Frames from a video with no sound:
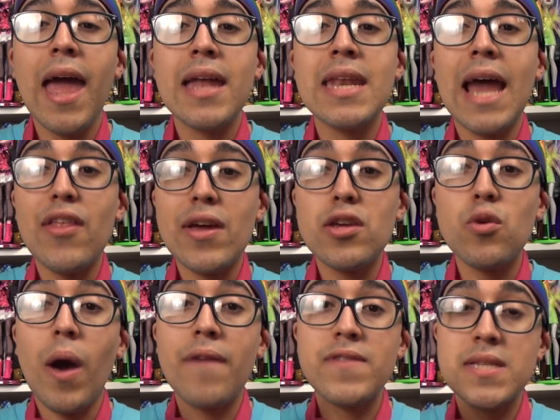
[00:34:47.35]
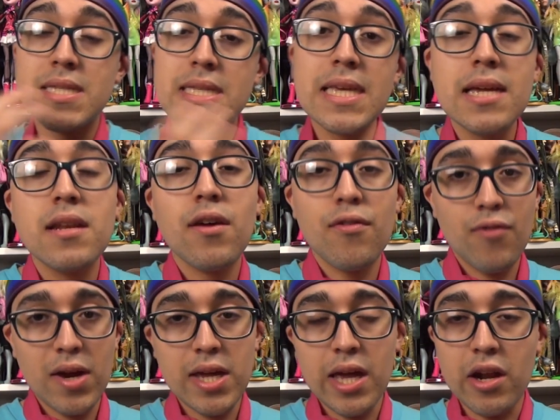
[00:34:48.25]
And now that you have seen
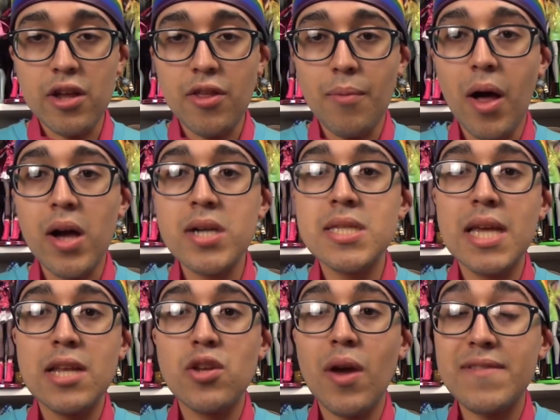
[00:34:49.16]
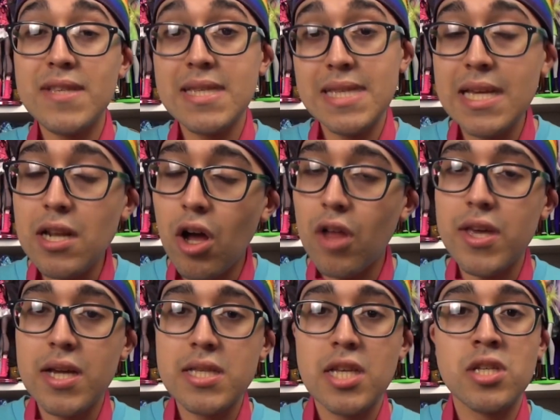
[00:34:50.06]
Frankie out of the box and you have seen all
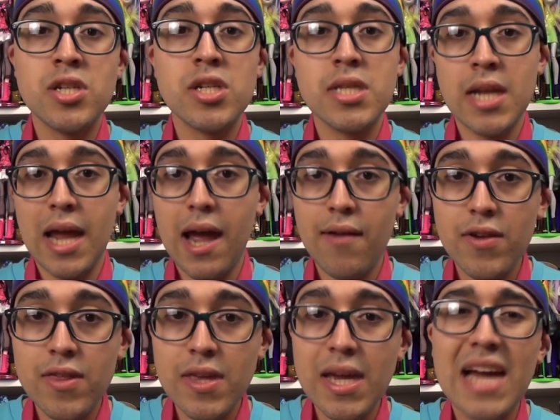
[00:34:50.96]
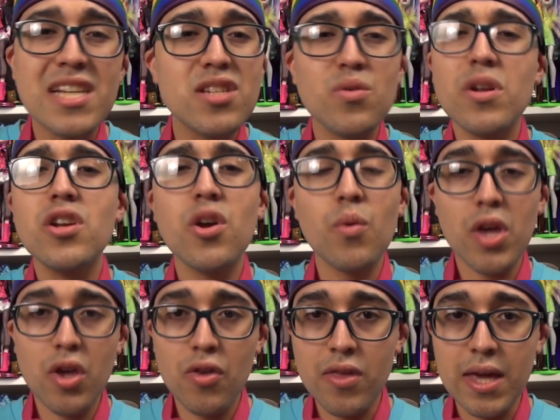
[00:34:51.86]
the accessories and everything, I just want to know what
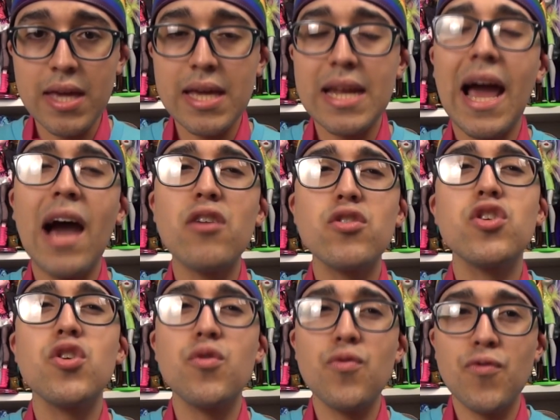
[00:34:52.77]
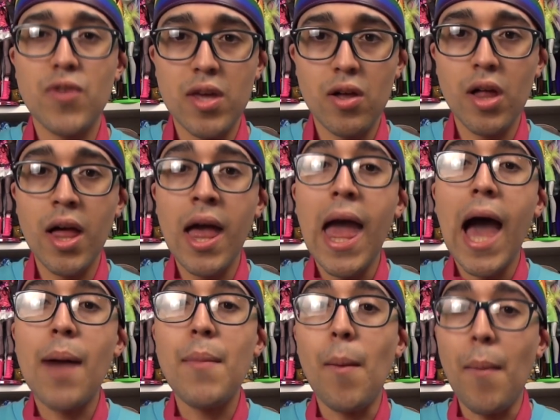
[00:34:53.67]
you think and how you feel
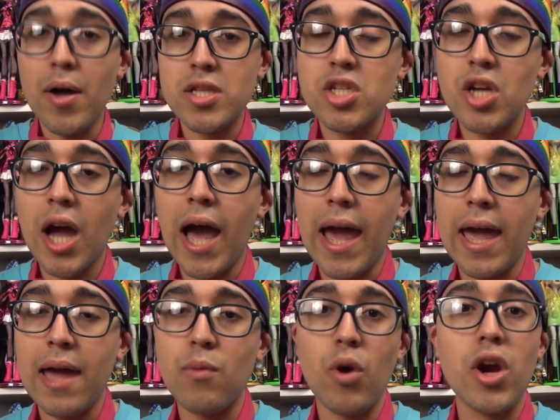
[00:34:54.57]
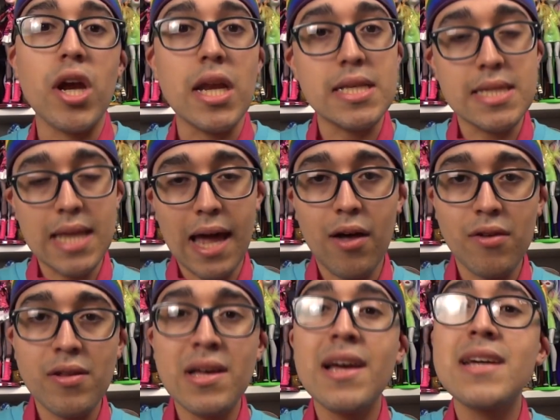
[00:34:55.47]
about Monster High and where it is
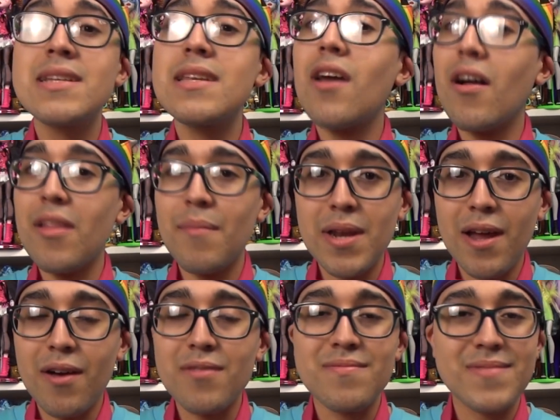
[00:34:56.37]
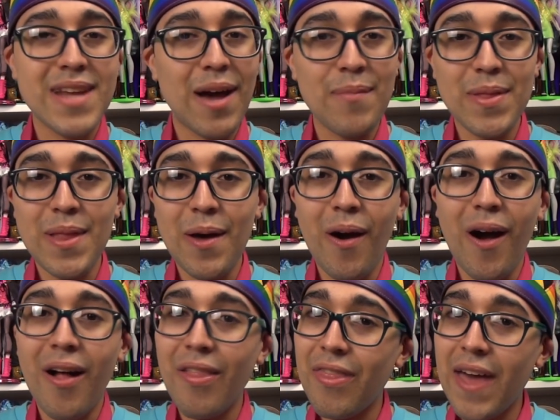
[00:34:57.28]
now. Y'all let me know down below
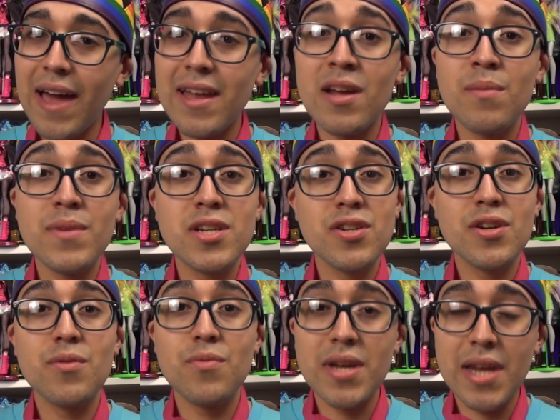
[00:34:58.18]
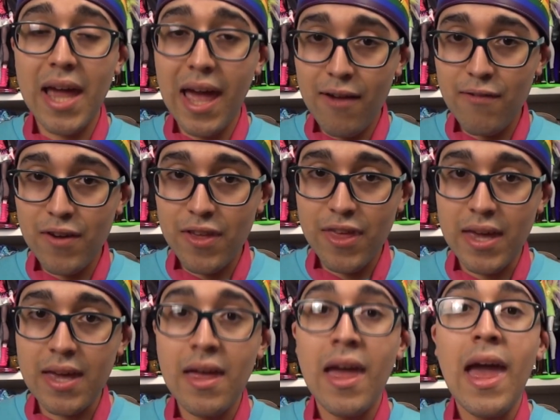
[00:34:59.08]
all that, and I'll make sure to read
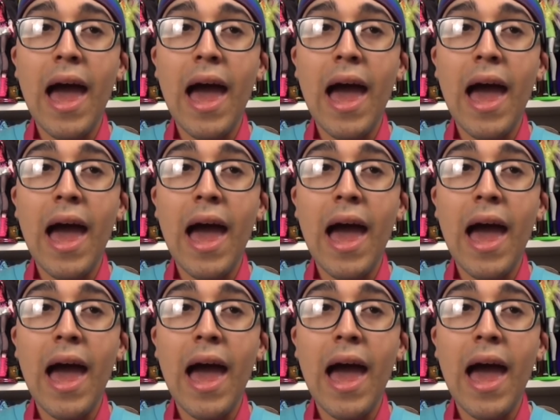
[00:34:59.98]
everything.